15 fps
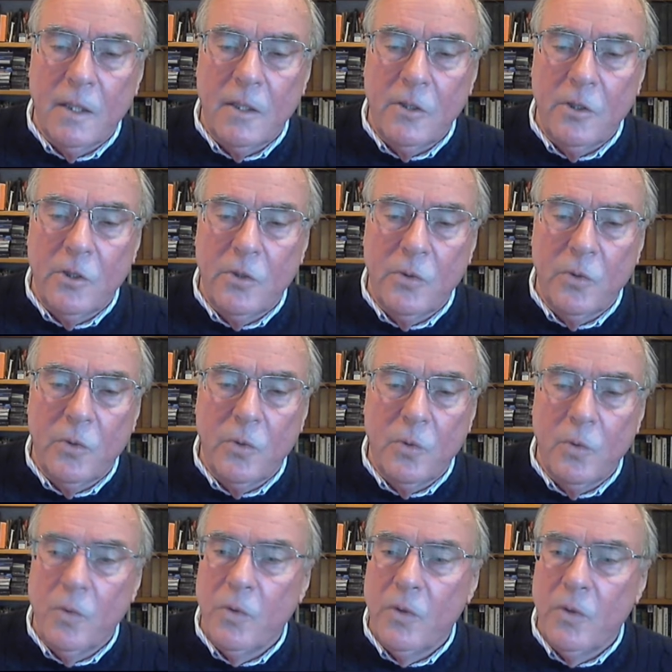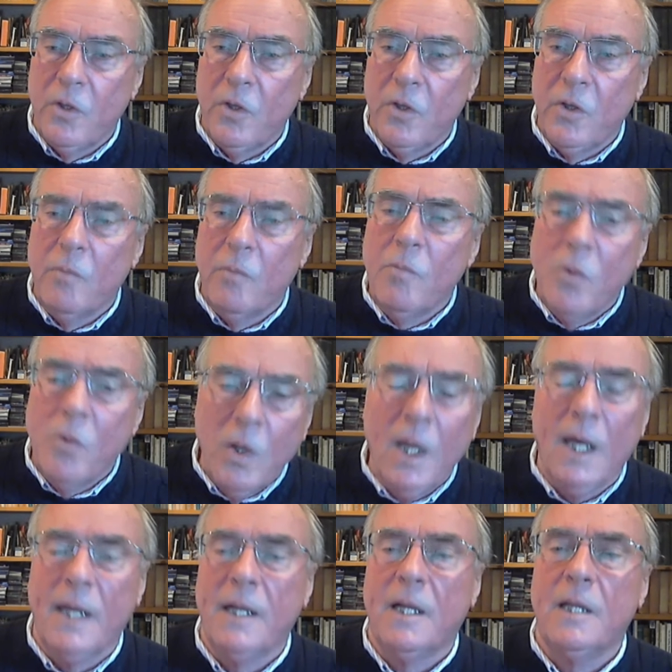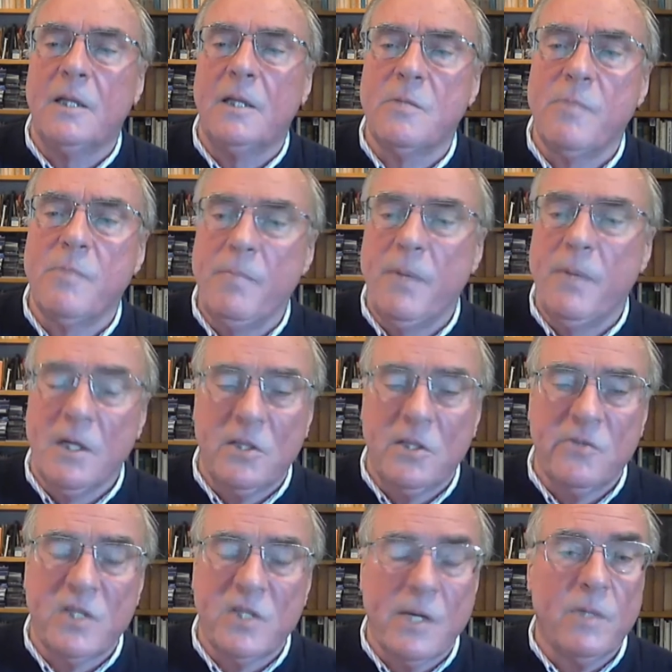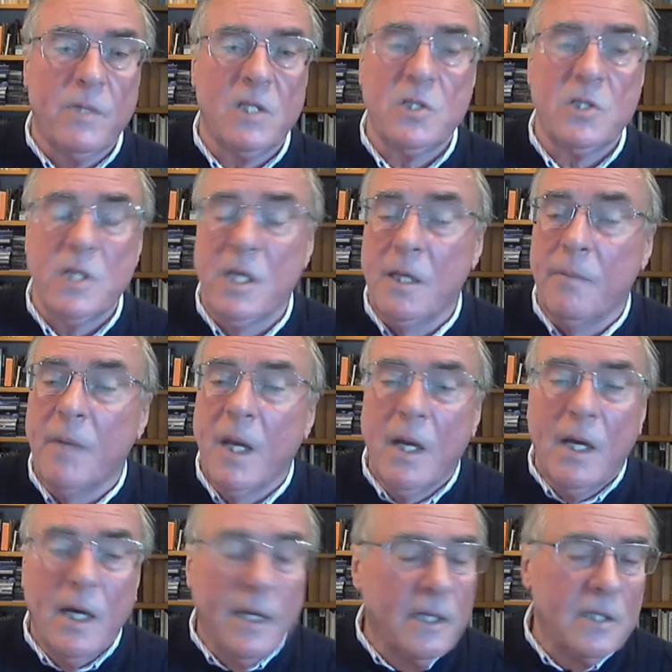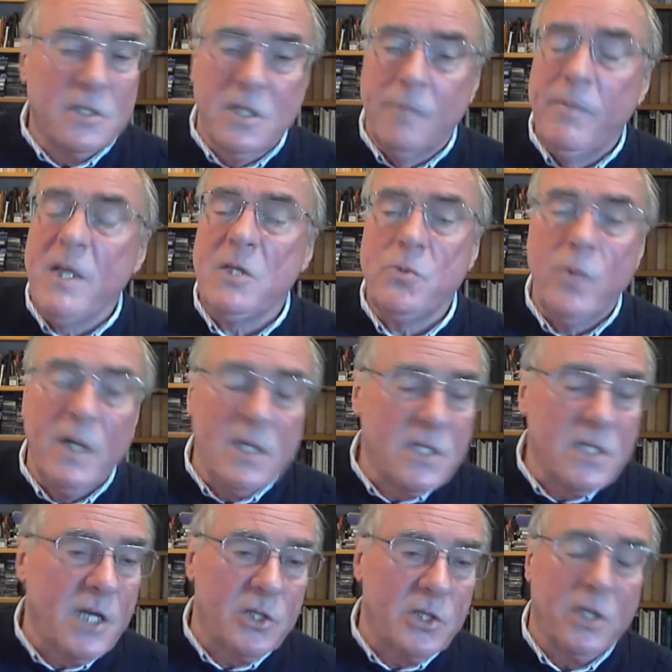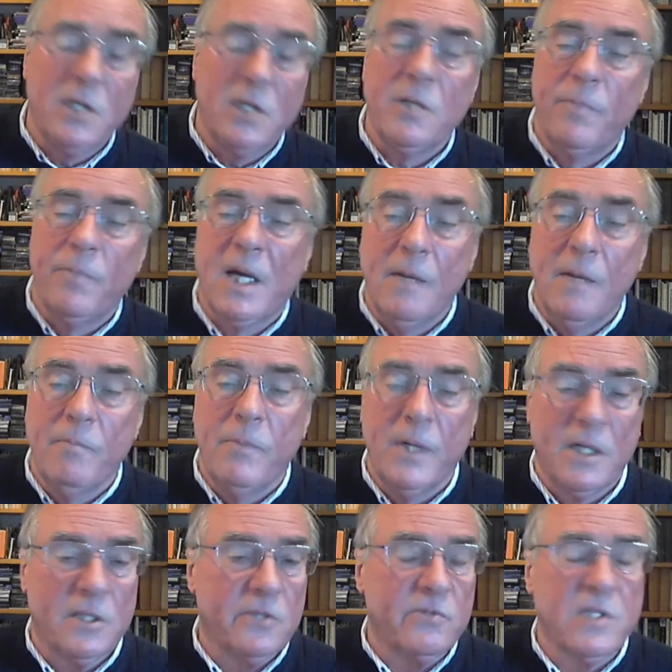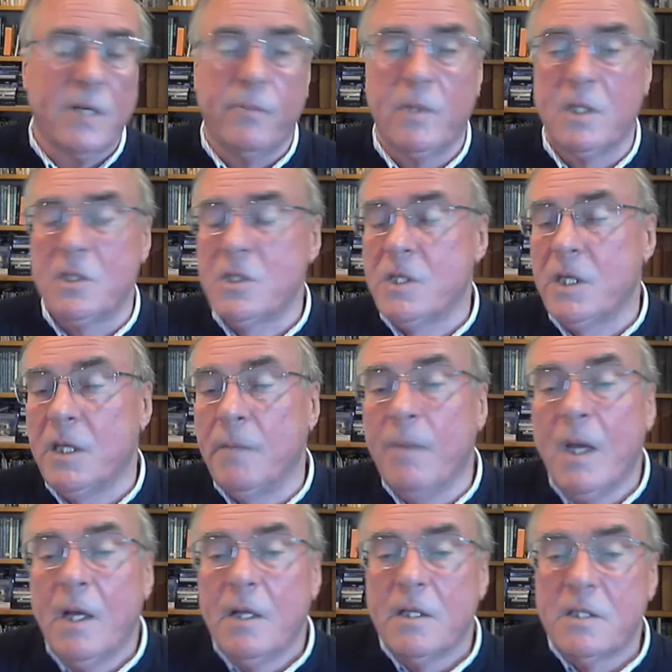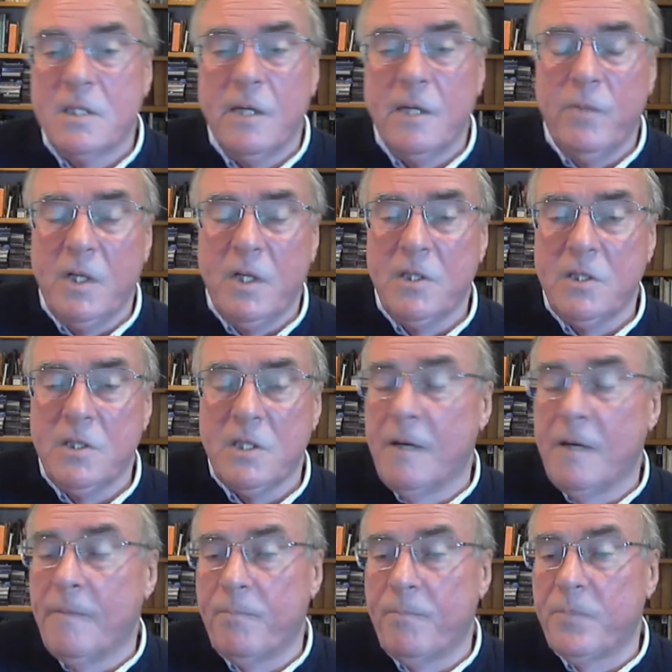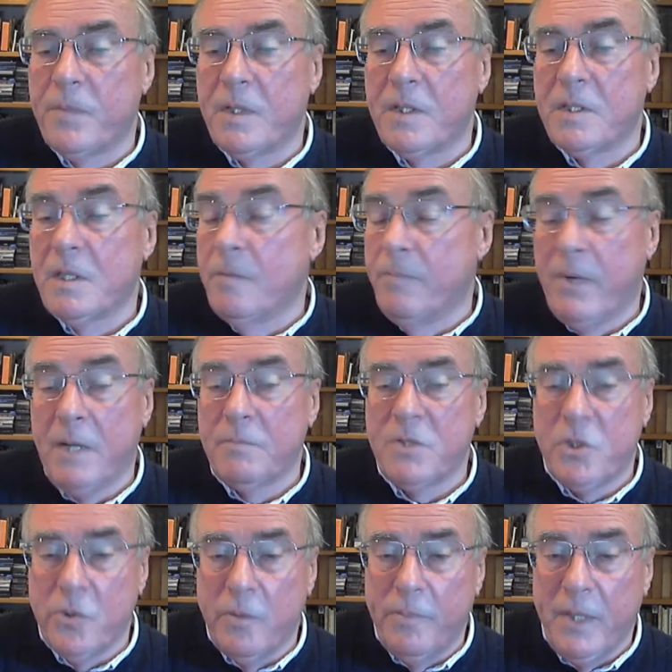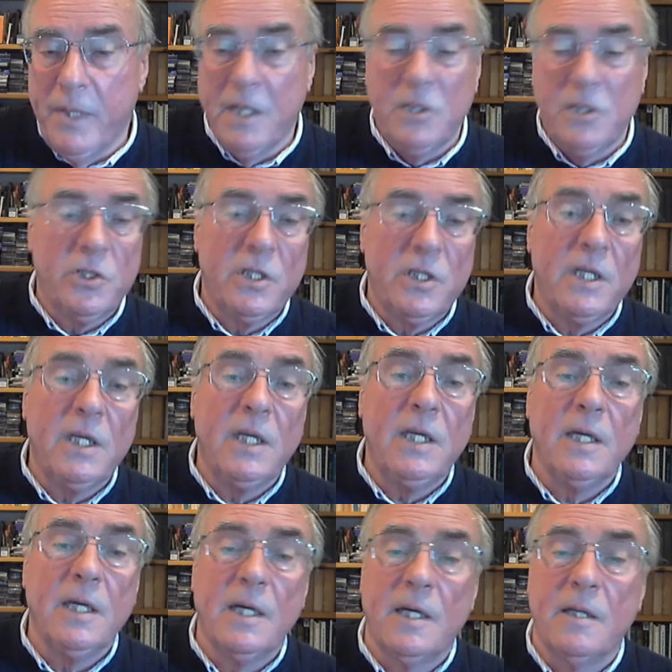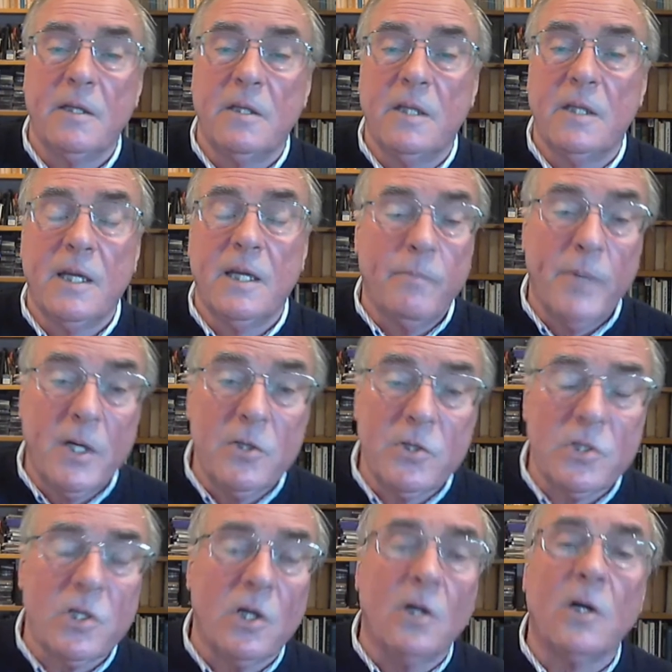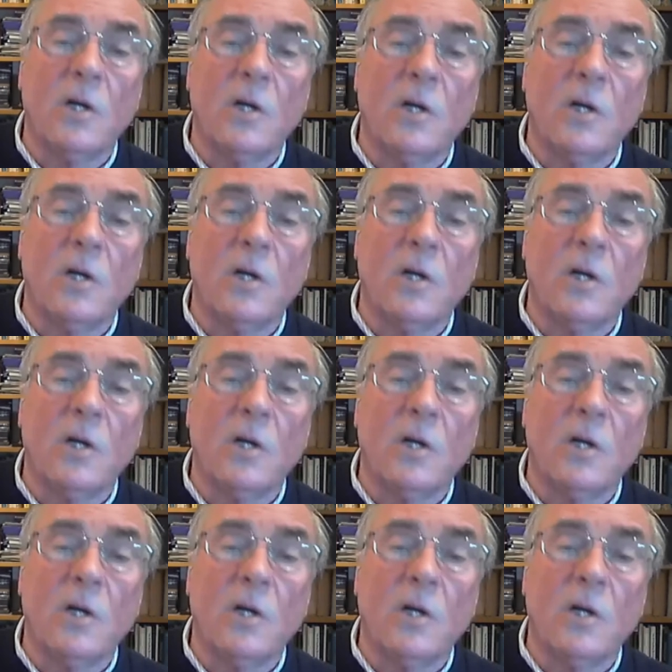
you, uh, you're more likely to be part of someone's team. And it's the best way is actually to become part of someone's team. Someone's um, perhaps do a PhD and then a postdoc